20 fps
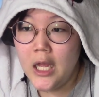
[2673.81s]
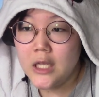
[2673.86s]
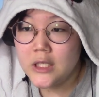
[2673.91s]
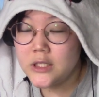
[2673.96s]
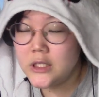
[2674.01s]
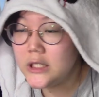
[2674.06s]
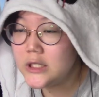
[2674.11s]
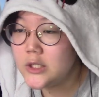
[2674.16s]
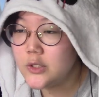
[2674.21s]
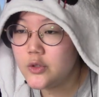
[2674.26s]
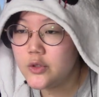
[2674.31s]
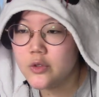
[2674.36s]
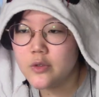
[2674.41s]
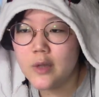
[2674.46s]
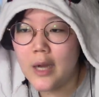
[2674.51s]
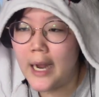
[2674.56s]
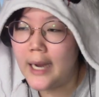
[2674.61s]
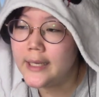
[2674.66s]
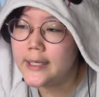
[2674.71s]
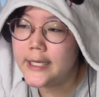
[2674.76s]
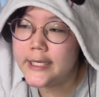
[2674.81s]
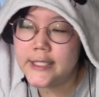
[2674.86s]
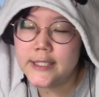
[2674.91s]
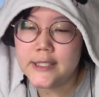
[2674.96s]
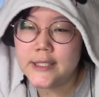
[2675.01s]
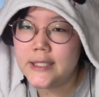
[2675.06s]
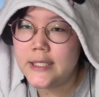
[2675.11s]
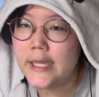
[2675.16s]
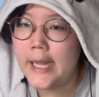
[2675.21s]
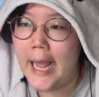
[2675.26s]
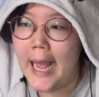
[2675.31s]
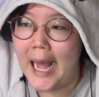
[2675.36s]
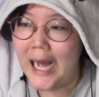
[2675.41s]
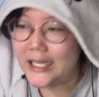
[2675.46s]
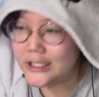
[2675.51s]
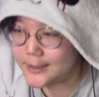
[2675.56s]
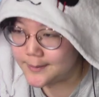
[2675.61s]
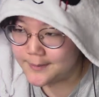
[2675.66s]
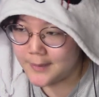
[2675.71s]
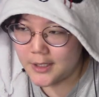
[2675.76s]
Season 2, I didn't see
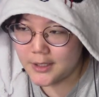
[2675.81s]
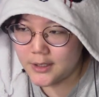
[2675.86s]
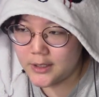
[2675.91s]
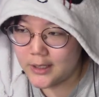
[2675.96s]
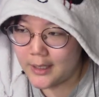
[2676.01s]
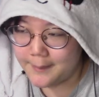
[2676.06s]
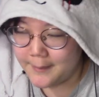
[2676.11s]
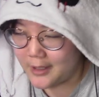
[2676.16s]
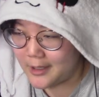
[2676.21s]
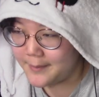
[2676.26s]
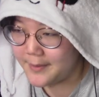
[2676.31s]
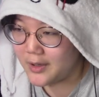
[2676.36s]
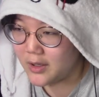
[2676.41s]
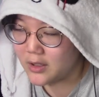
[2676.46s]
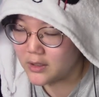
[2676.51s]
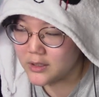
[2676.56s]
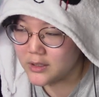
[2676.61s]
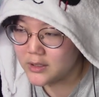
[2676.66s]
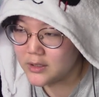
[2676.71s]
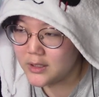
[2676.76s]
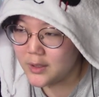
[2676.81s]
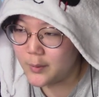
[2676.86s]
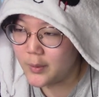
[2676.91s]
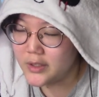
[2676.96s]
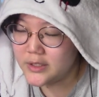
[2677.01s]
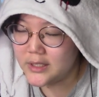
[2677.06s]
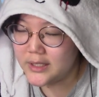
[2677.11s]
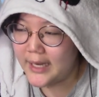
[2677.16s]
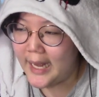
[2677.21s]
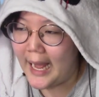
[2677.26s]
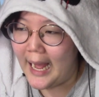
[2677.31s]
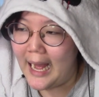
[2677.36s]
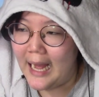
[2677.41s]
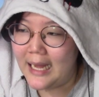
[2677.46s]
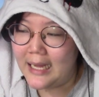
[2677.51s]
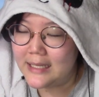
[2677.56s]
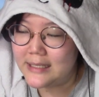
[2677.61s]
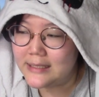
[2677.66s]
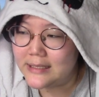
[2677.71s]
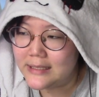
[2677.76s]
as much. I'm gonna be honest. It wasn't
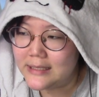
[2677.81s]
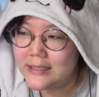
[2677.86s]
as